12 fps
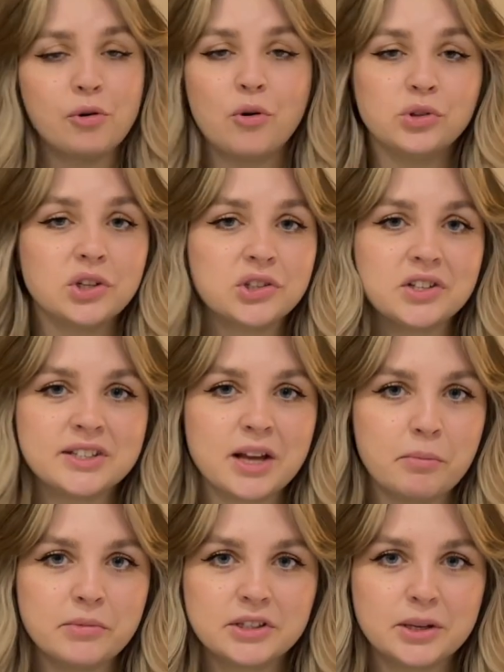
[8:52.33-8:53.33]
also
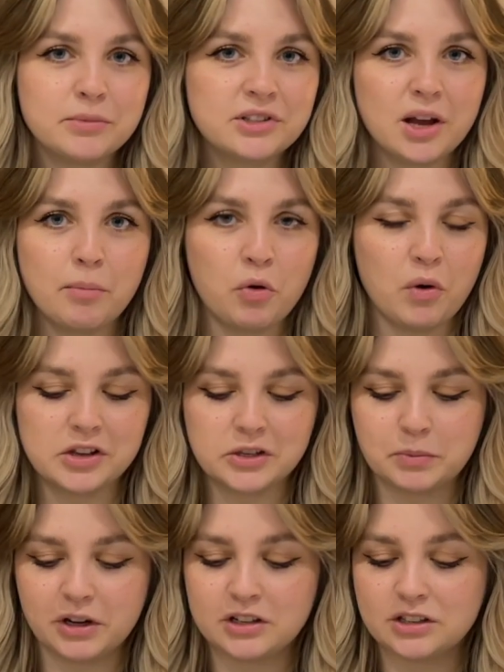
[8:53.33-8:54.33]
some summer
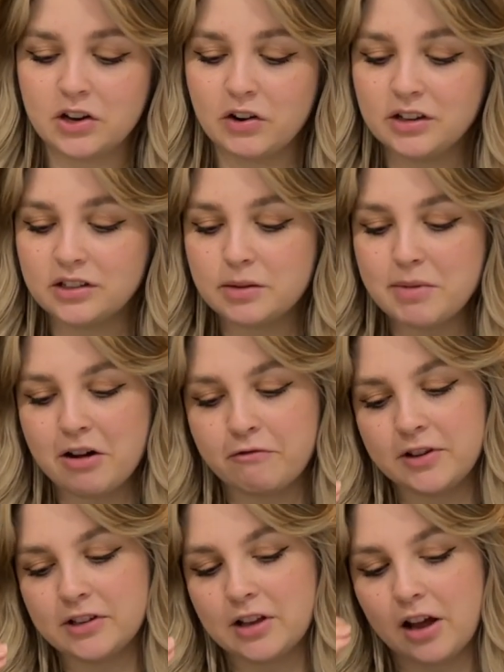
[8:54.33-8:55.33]
ones, because there are some
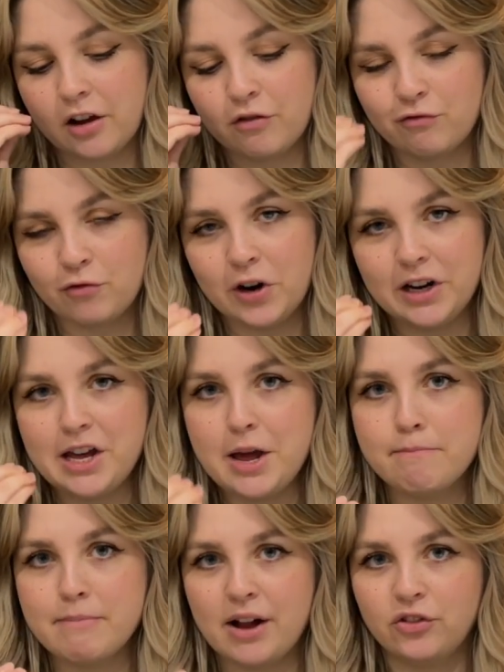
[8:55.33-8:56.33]
outfits that I can
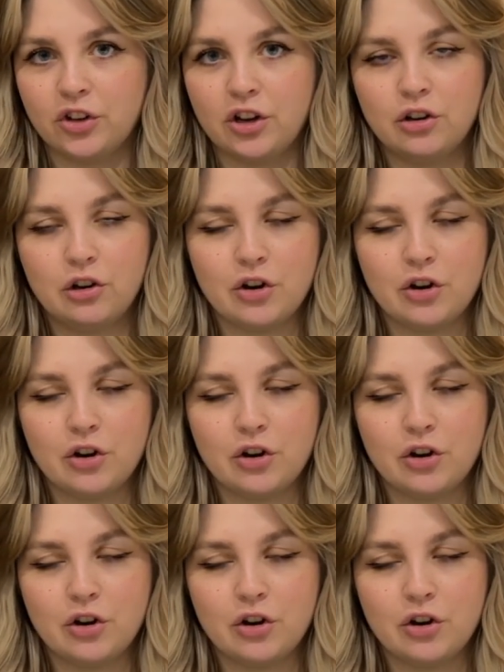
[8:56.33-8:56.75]
really imagine